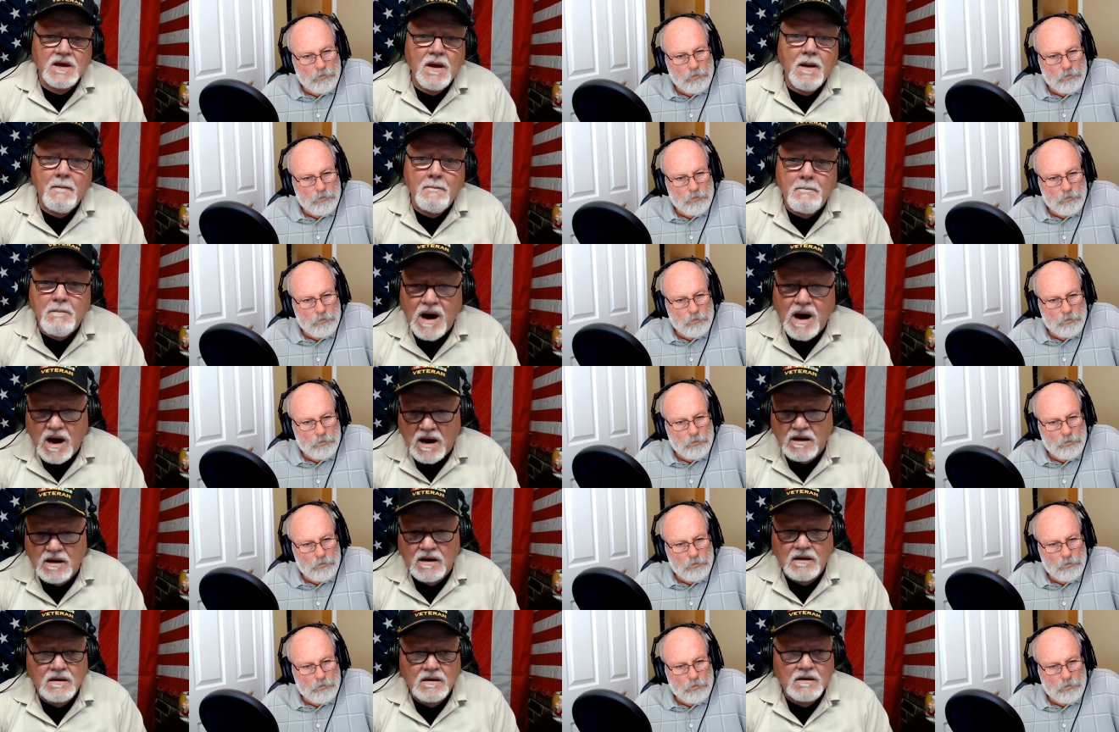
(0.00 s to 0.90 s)

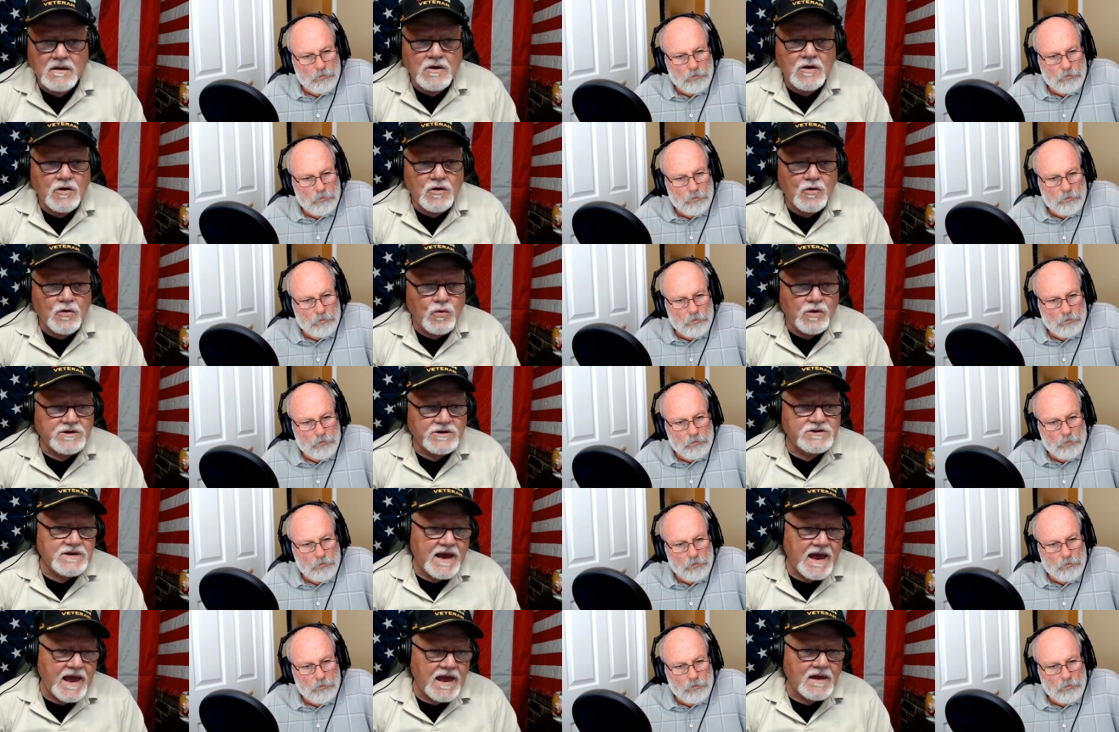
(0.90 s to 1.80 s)
Speaker 1: model, which
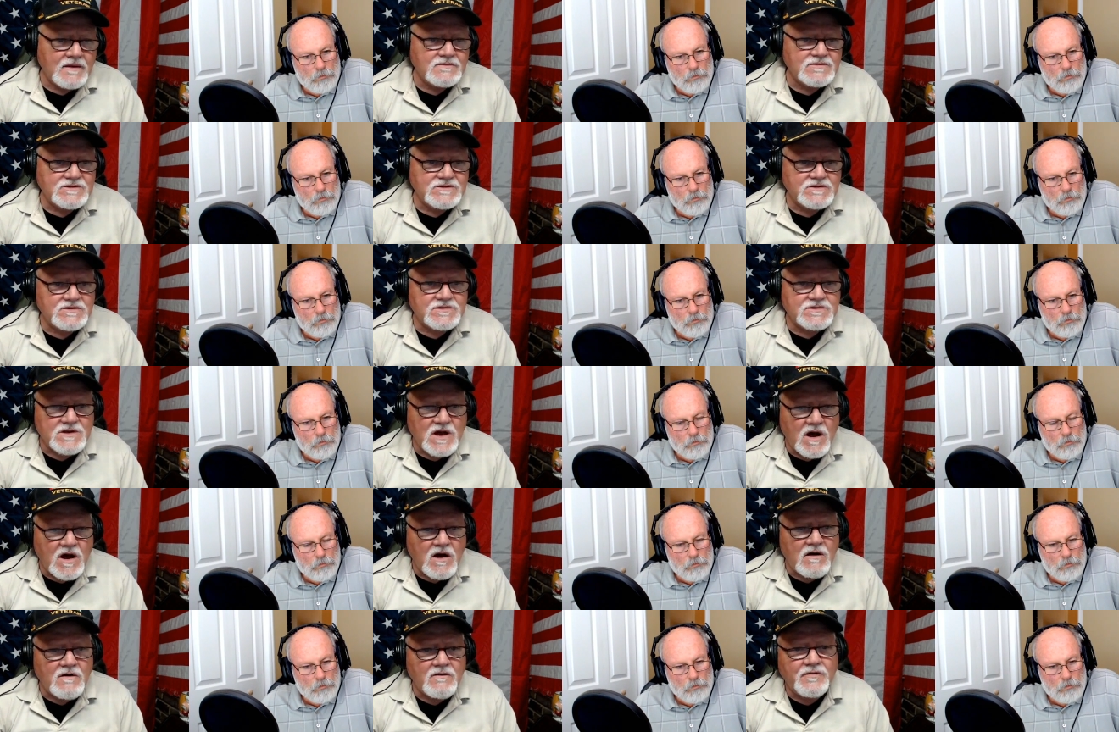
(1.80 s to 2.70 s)
aims to
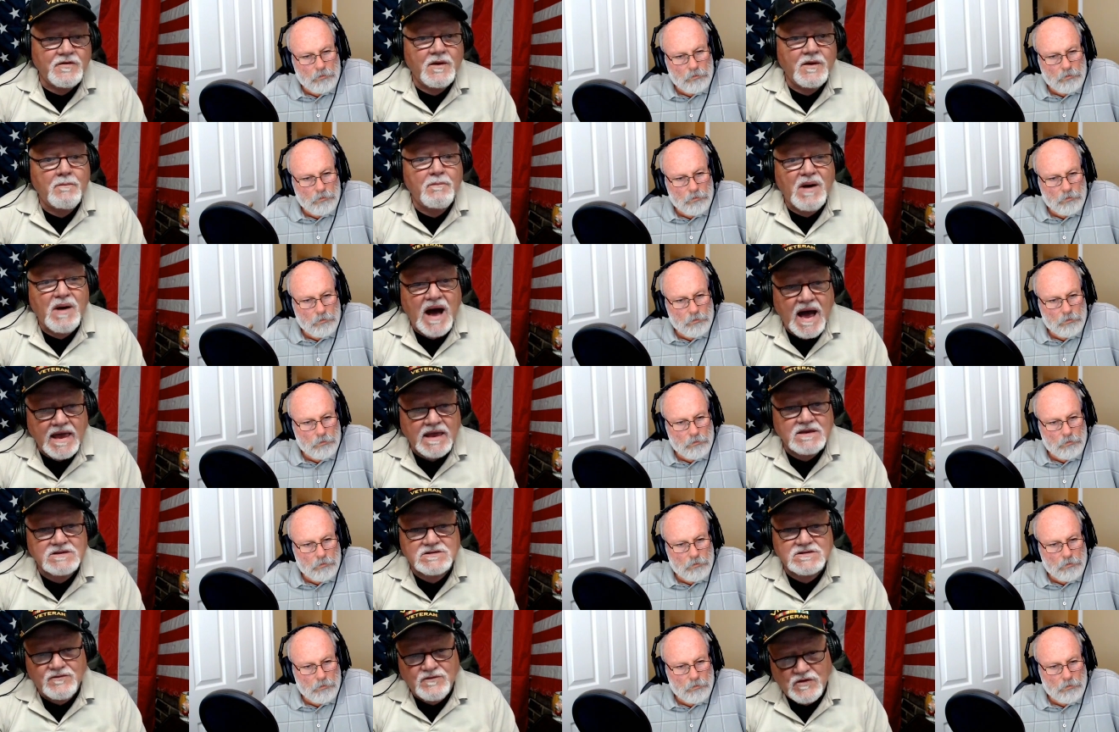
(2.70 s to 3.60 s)
solve the
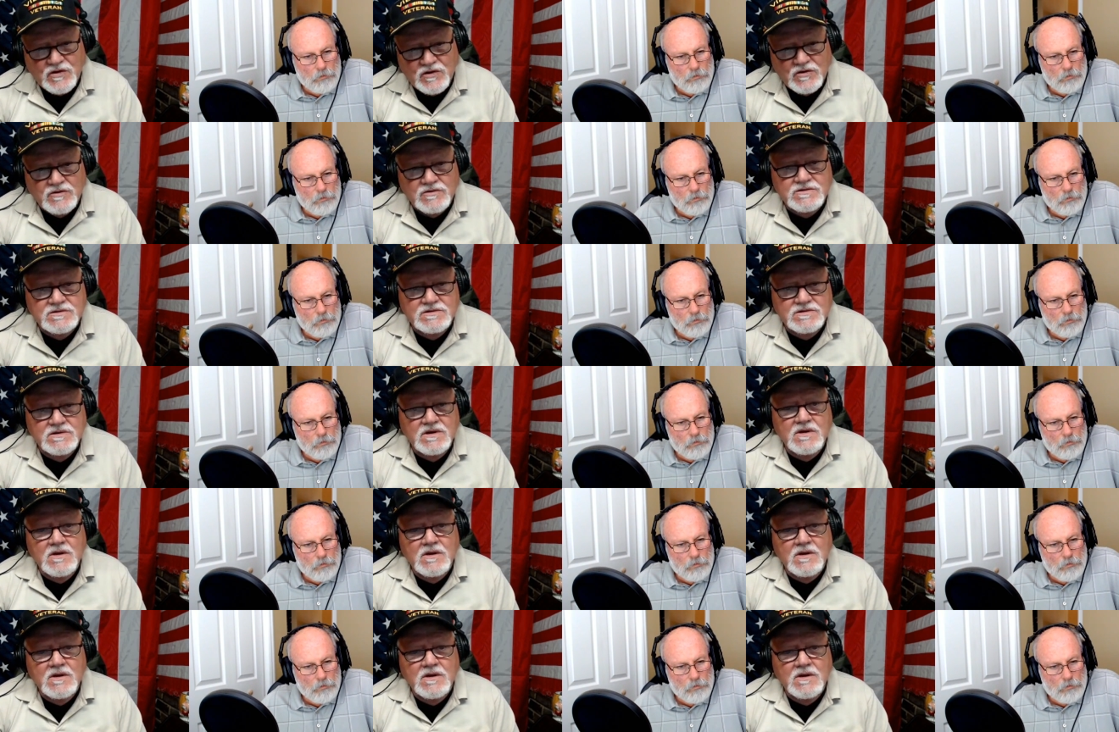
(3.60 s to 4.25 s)
bias views